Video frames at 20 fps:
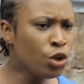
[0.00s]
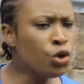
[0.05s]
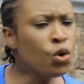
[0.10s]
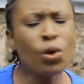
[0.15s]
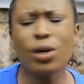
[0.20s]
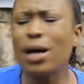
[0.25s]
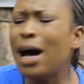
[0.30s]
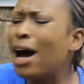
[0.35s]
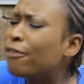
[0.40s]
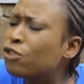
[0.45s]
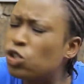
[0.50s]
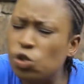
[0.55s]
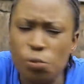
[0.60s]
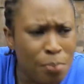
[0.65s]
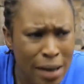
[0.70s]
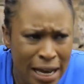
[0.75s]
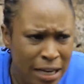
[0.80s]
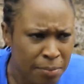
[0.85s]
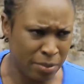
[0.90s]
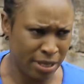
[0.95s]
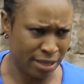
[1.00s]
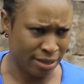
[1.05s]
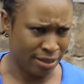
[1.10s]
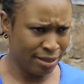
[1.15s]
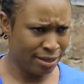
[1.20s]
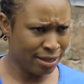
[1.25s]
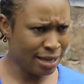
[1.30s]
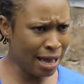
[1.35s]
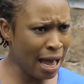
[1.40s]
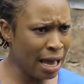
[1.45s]
you don't have to beg me.
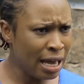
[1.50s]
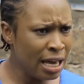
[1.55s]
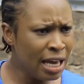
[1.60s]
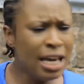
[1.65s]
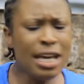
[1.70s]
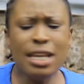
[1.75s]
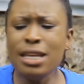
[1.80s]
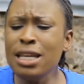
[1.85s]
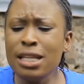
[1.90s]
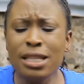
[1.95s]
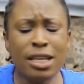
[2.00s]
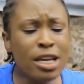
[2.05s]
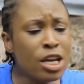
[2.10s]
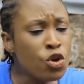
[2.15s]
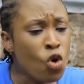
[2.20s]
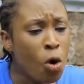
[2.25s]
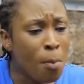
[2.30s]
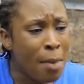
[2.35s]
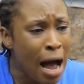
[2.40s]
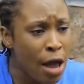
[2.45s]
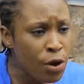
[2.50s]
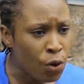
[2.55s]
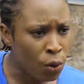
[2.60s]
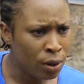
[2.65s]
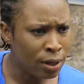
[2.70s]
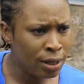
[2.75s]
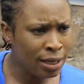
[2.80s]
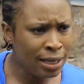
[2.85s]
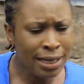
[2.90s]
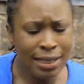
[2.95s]
Eh?
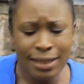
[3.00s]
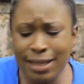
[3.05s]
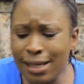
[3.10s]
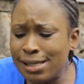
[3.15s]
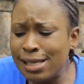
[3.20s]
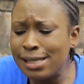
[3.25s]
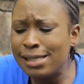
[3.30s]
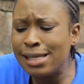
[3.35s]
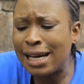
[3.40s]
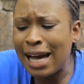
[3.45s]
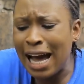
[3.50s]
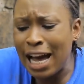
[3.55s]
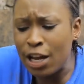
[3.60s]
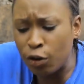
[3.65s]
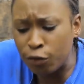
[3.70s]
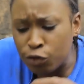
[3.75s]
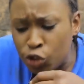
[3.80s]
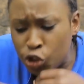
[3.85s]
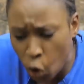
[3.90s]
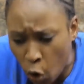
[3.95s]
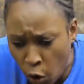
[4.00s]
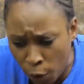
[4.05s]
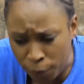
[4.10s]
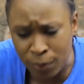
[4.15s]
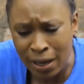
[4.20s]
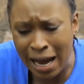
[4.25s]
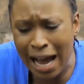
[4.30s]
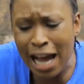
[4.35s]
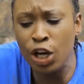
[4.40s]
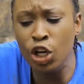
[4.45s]
This is the kind of
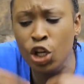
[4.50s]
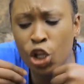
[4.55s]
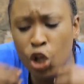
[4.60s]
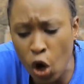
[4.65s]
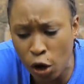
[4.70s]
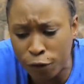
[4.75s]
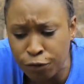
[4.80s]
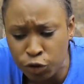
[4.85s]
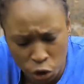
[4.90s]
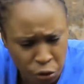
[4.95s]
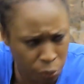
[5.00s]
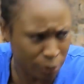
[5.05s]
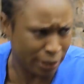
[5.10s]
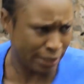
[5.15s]
job I love